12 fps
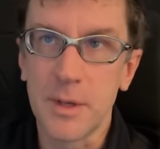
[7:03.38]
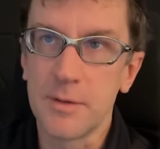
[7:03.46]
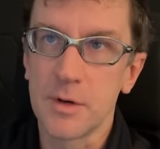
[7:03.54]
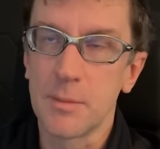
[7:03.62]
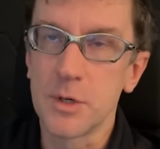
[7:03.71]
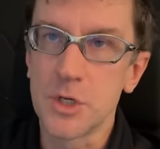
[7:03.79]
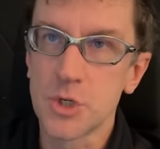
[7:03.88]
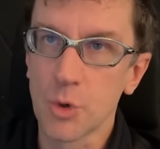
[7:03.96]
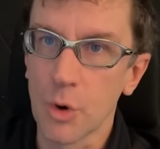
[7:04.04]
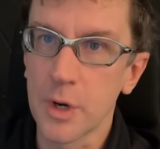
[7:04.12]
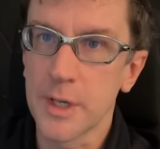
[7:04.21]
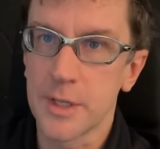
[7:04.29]
even a
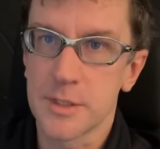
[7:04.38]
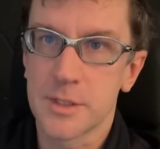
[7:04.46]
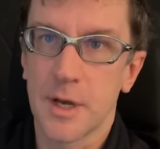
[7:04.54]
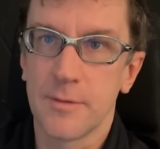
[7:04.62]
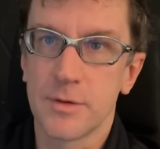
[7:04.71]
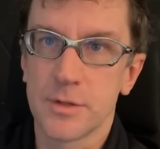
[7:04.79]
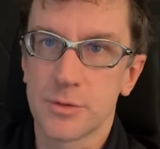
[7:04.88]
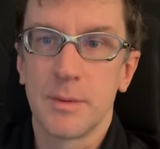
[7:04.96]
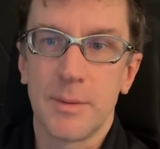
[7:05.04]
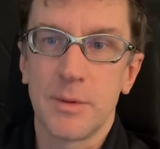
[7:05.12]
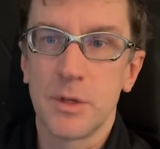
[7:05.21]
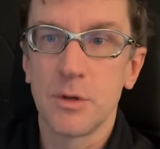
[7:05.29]
majority of the stuff is
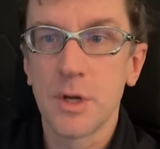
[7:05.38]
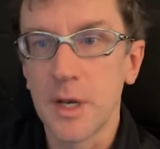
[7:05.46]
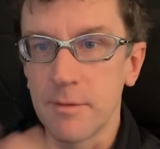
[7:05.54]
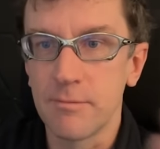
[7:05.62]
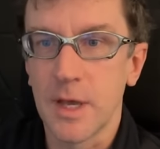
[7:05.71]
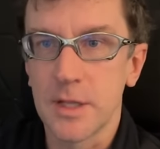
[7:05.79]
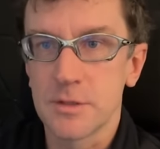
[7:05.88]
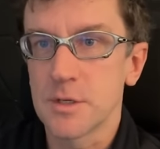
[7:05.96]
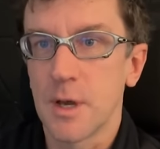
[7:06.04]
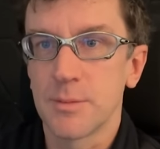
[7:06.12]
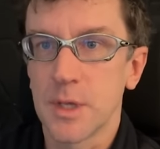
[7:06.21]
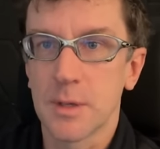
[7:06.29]
maybe you didn't invent
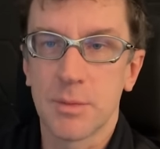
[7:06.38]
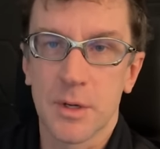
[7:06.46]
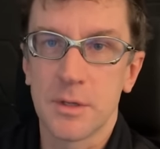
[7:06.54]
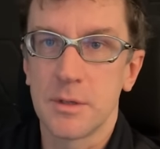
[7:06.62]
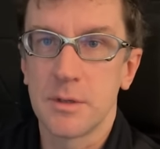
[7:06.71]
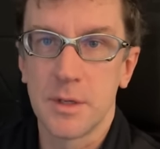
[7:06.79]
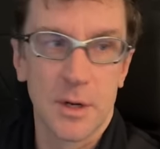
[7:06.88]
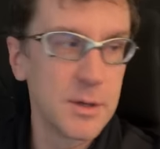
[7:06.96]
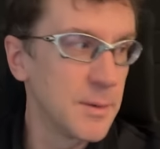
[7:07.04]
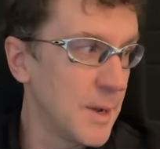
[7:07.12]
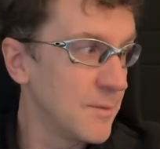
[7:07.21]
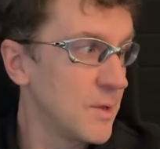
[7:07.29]
something, but, you know,
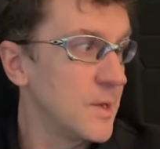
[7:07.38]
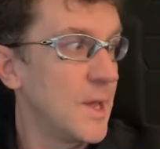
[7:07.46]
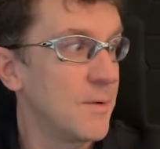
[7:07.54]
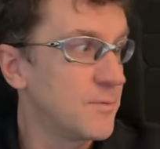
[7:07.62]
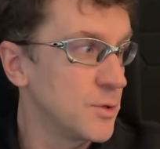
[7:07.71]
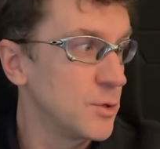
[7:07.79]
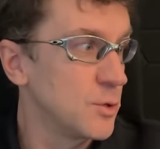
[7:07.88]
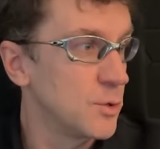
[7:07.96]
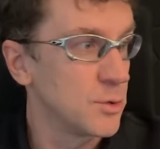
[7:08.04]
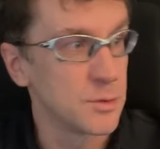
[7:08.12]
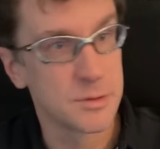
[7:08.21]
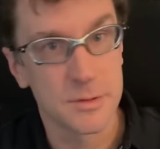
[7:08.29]
you might have a
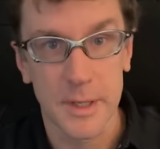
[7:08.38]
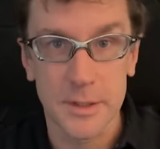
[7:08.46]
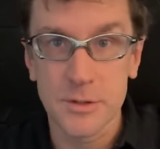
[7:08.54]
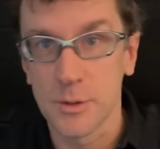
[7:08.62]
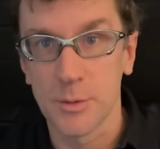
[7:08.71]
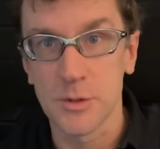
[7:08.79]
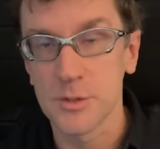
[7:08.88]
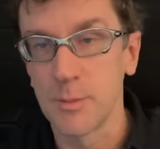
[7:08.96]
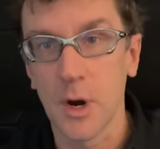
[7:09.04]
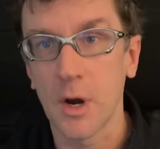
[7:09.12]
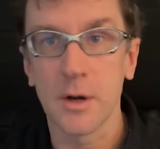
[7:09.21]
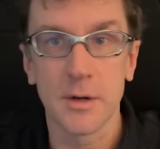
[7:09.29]
nephew who's like super
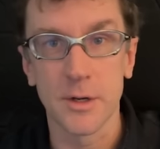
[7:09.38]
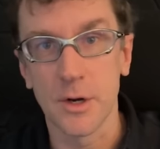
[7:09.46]
smart.